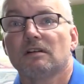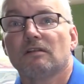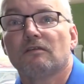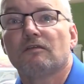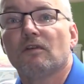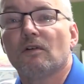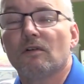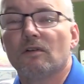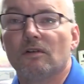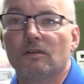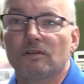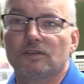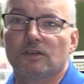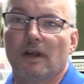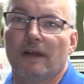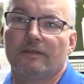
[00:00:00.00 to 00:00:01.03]
for
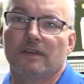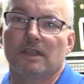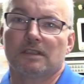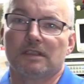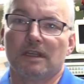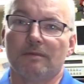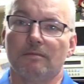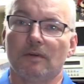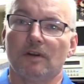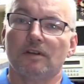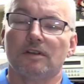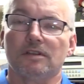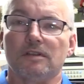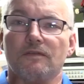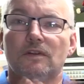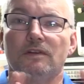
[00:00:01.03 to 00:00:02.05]
driving the stepper motor,
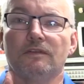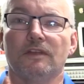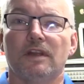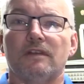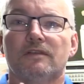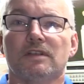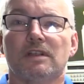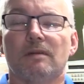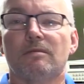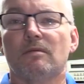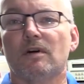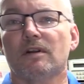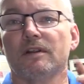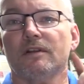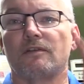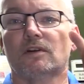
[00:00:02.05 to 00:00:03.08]
because if you think of a stepper
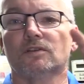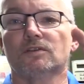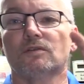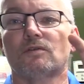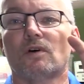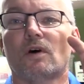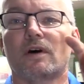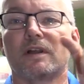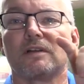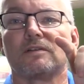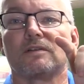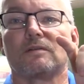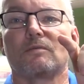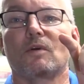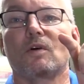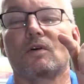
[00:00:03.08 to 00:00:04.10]
motor, they've got 2 coils
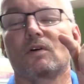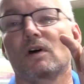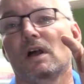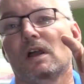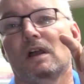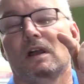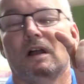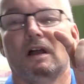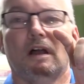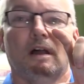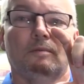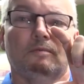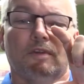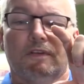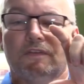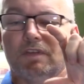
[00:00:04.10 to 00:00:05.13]
or more.
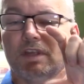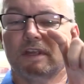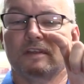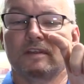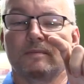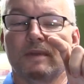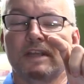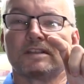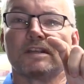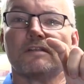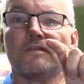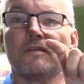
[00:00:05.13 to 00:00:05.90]
But if you think of the basic